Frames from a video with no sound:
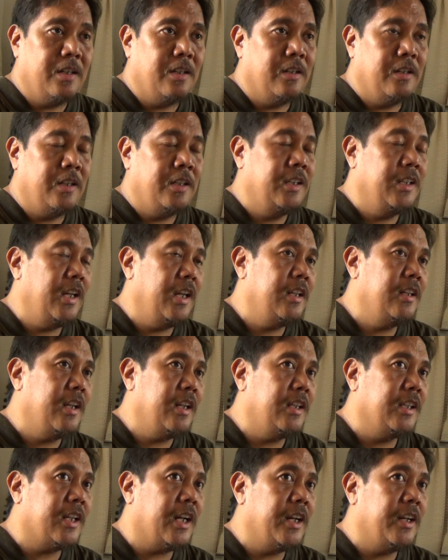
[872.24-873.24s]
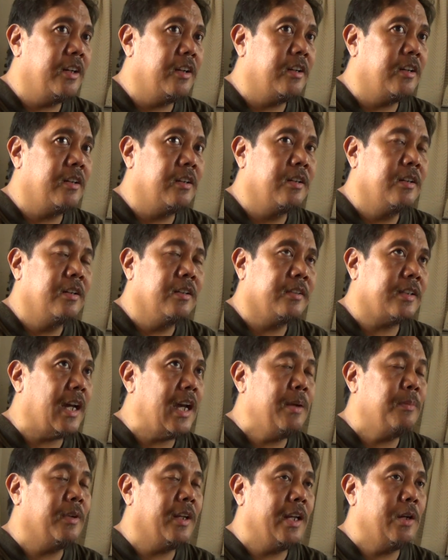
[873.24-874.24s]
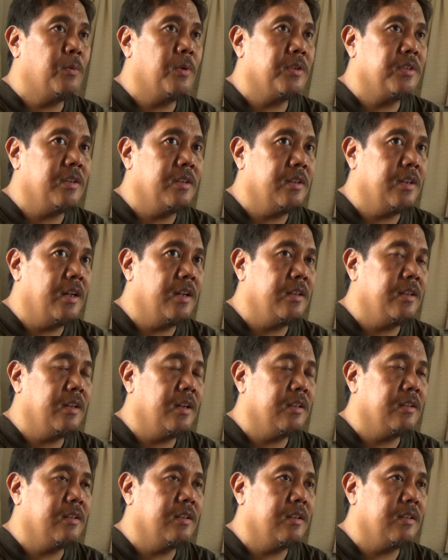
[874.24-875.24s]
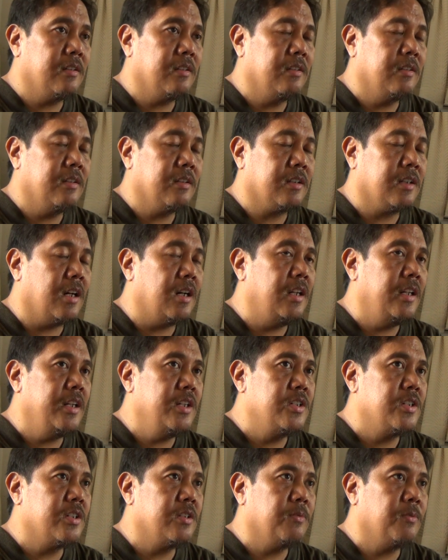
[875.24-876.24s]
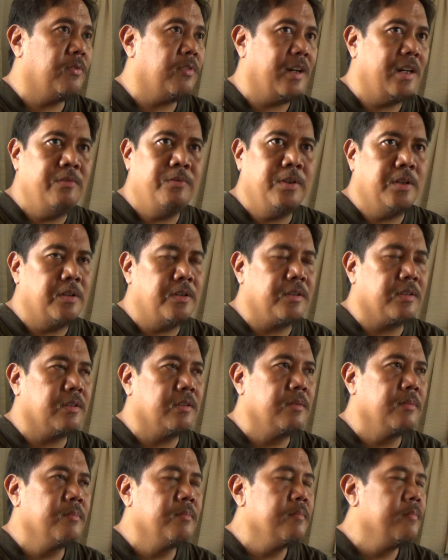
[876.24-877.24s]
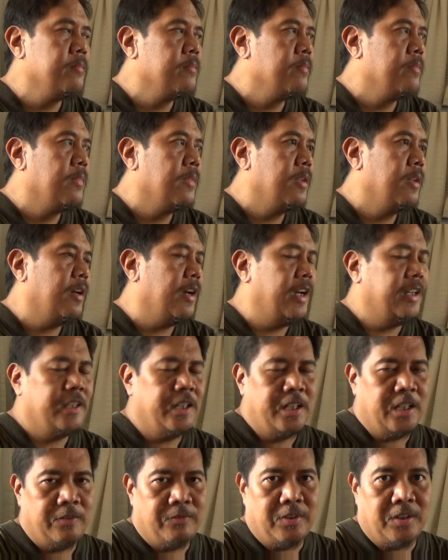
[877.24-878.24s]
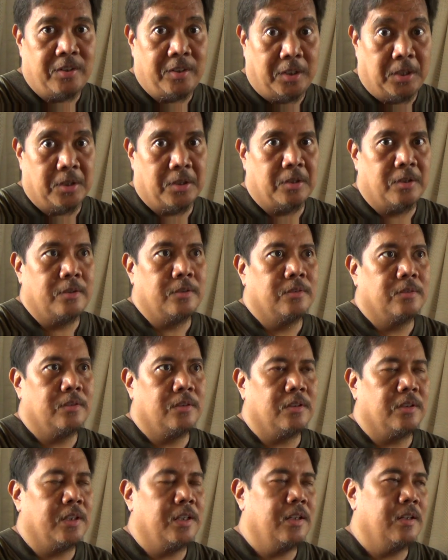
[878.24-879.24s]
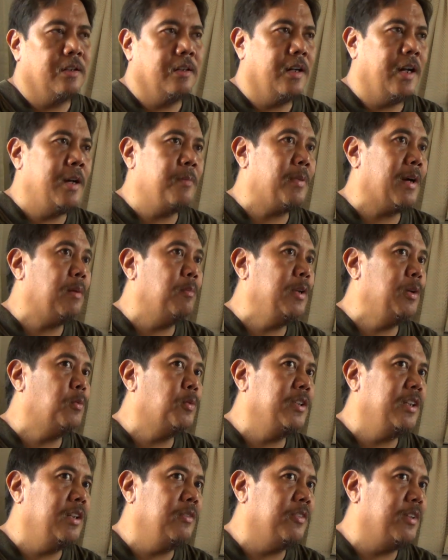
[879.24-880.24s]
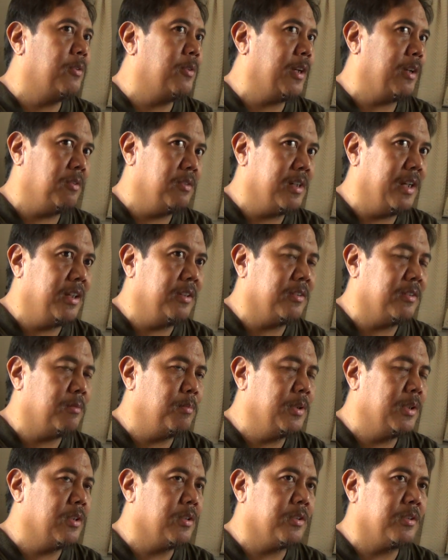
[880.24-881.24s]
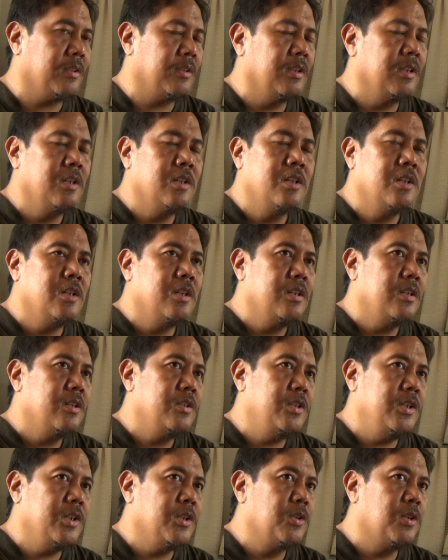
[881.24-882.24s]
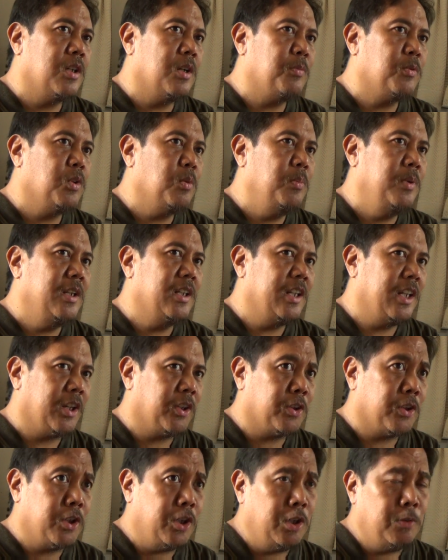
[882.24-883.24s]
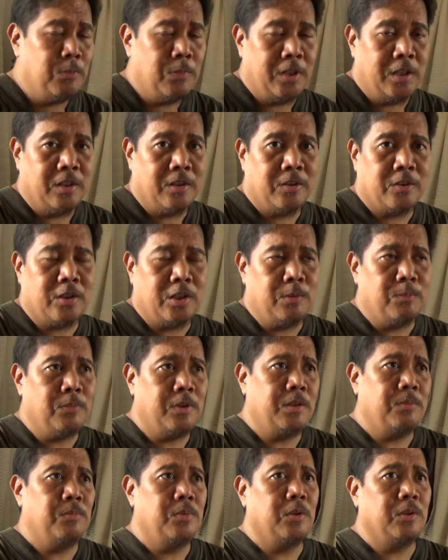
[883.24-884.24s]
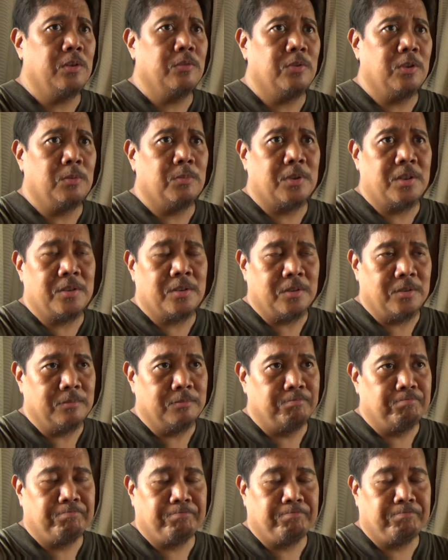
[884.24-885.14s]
In the entire time that I was at college, 5 years, I didn't even see her. Okay. I probably won't even recognize her because she grew up to be an extremely beautiful person.